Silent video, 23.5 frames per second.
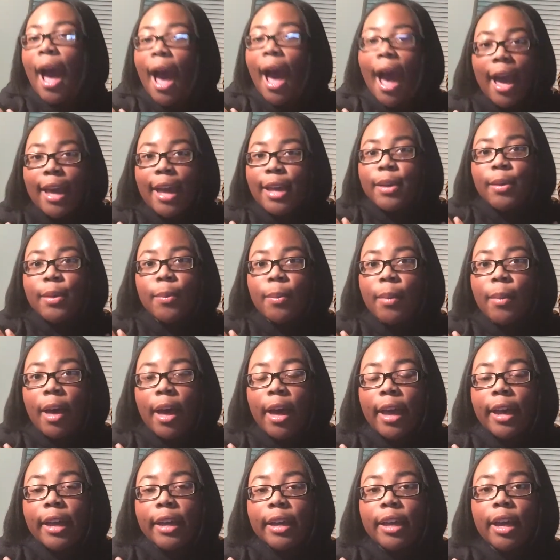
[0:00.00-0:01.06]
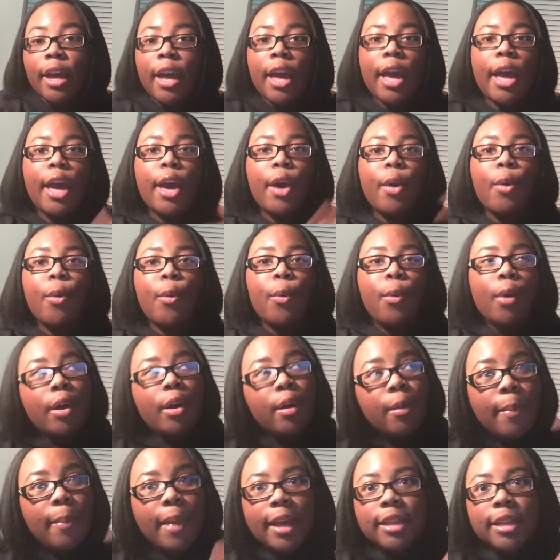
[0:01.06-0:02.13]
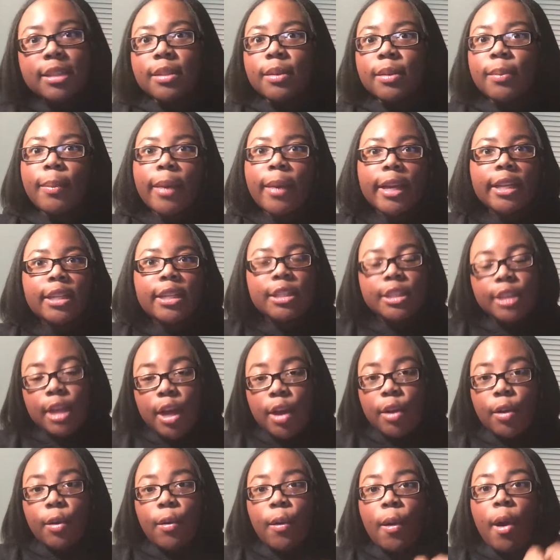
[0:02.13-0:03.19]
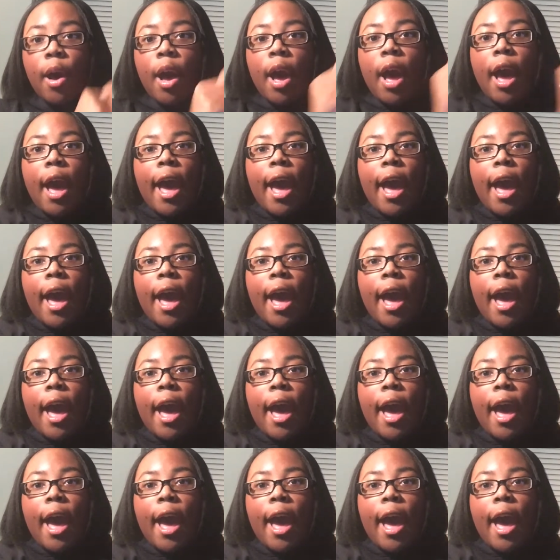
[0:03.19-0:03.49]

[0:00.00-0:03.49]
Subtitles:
I am Maya, and welcome back to my channel.